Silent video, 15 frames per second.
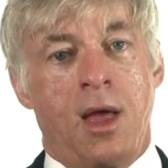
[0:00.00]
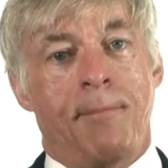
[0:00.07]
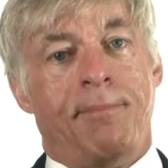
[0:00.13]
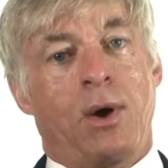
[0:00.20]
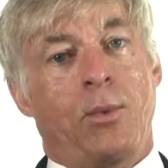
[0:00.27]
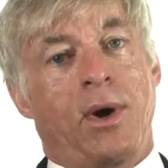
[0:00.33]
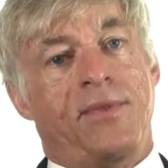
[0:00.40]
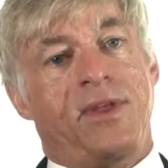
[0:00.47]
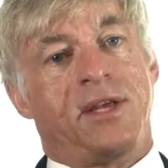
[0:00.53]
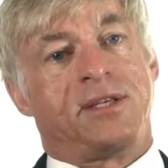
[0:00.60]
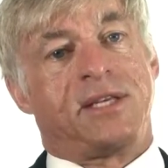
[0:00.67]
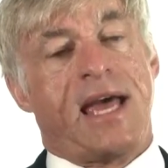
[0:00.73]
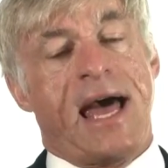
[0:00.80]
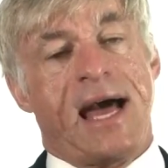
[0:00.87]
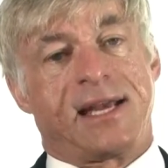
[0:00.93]
But when the
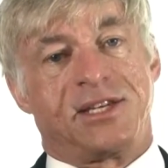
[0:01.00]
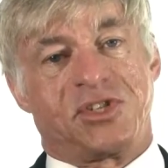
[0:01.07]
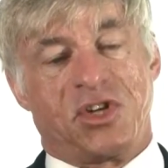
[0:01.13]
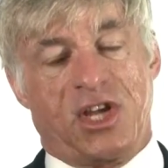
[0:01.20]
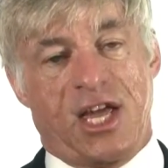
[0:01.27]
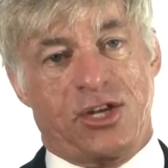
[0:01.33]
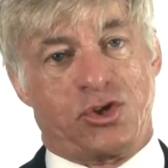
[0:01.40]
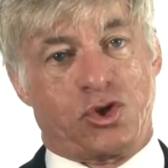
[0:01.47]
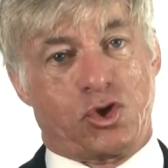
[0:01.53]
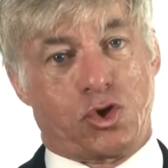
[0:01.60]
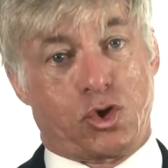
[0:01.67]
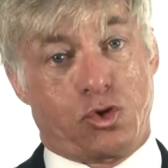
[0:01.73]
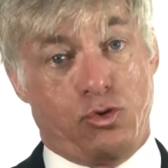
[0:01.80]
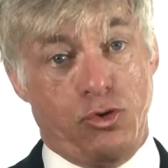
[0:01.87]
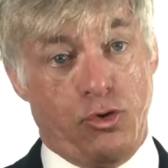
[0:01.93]
attack is against
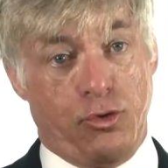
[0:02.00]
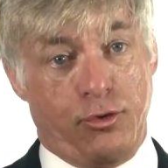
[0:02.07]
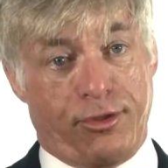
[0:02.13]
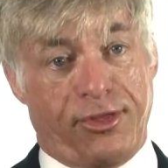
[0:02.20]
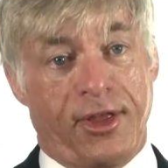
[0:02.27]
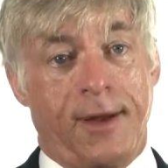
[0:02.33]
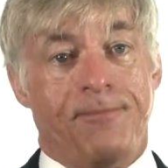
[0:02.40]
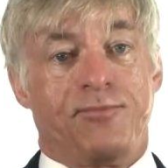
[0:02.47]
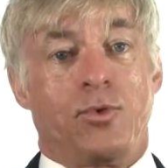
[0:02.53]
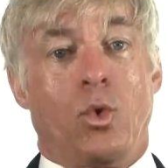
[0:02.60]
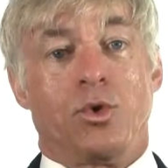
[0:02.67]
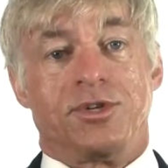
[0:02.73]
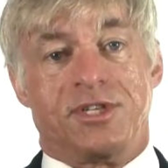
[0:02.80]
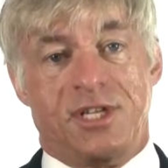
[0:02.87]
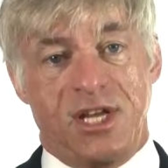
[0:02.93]
truth
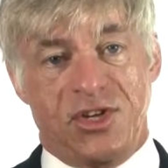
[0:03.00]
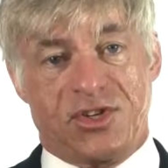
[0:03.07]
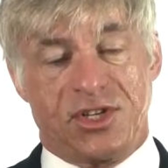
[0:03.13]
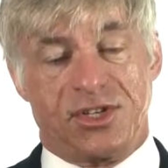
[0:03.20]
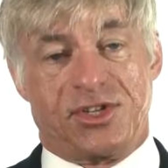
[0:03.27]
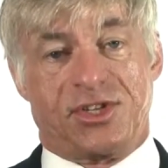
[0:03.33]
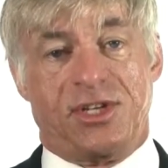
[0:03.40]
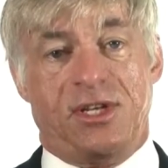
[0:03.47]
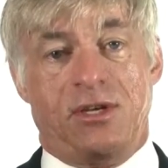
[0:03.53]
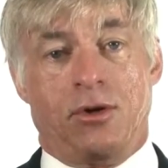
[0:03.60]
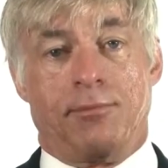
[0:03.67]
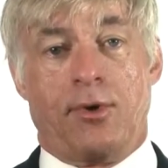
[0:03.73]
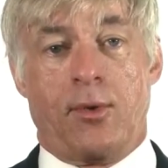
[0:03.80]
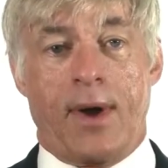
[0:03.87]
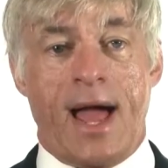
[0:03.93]
or decency or
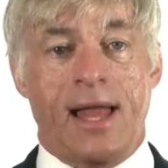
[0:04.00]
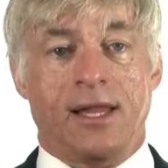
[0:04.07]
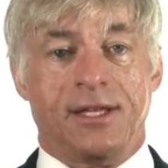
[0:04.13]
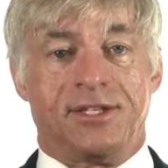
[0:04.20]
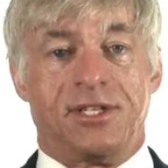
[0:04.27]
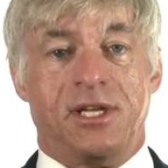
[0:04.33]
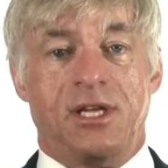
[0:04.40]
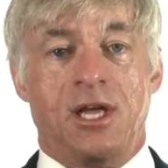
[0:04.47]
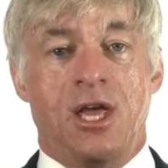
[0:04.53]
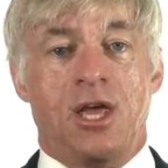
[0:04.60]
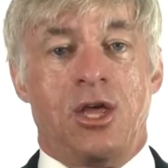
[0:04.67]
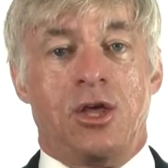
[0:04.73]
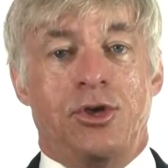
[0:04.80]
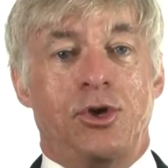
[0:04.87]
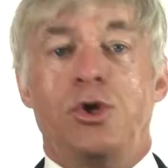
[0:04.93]
morality,
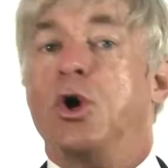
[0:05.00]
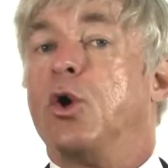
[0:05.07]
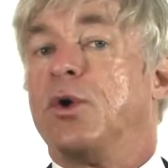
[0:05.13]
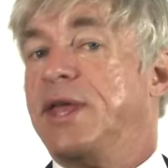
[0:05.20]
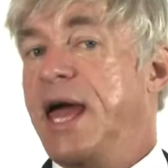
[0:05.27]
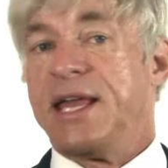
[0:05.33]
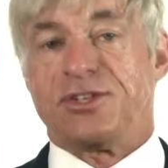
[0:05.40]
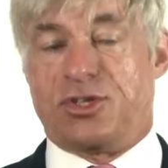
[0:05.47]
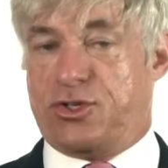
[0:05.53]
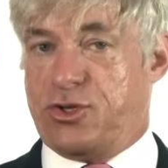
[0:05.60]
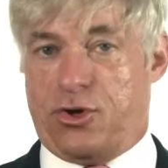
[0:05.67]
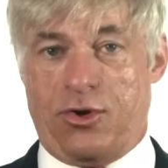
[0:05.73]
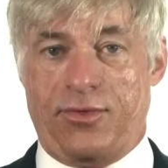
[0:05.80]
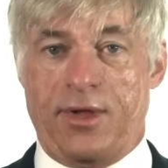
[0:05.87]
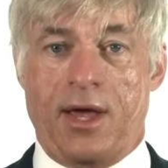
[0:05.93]
you don't get to
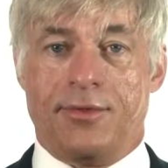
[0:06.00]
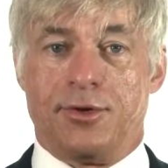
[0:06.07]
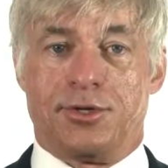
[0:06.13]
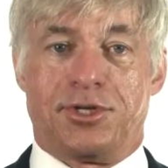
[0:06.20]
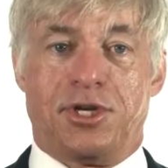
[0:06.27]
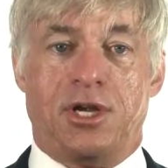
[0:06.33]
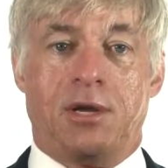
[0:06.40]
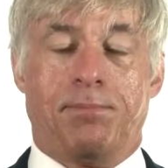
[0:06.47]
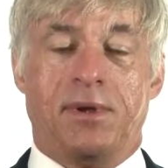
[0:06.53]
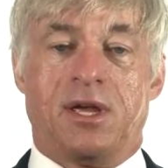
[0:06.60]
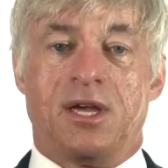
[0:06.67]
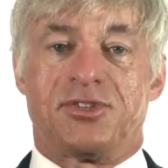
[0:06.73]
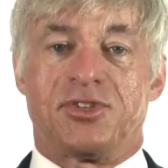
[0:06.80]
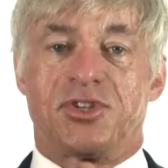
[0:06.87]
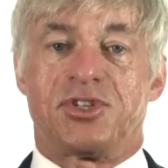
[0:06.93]
turn the other cheek
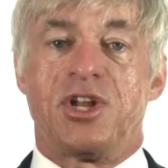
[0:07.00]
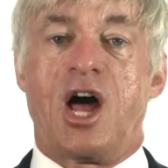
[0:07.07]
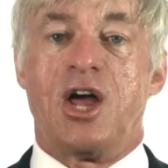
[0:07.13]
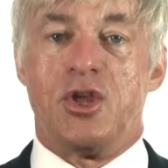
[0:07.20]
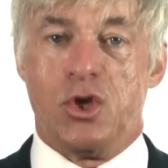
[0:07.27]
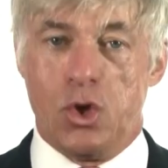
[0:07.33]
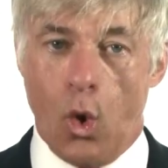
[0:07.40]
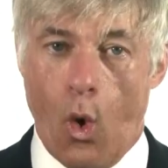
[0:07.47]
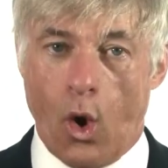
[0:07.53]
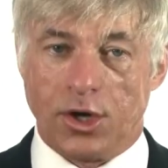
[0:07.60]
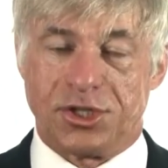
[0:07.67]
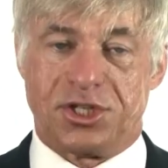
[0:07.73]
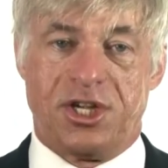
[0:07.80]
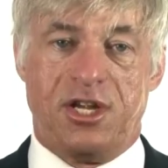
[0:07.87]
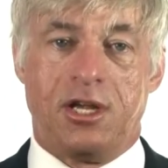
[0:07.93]
because it's not your
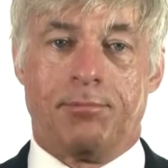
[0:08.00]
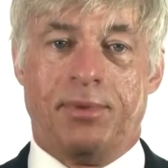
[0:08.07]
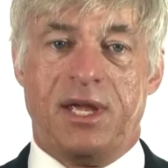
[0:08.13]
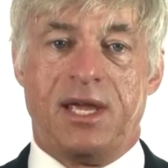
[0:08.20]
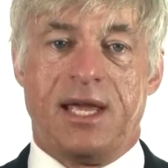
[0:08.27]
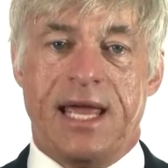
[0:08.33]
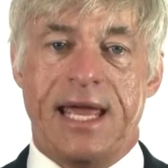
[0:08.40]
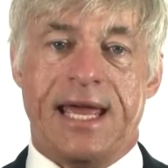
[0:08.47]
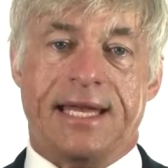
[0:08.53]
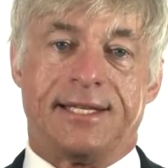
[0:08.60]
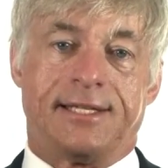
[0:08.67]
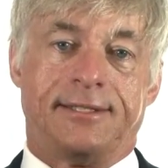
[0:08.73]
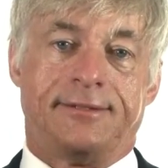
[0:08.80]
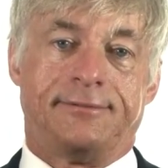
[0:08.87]
cheek being hit.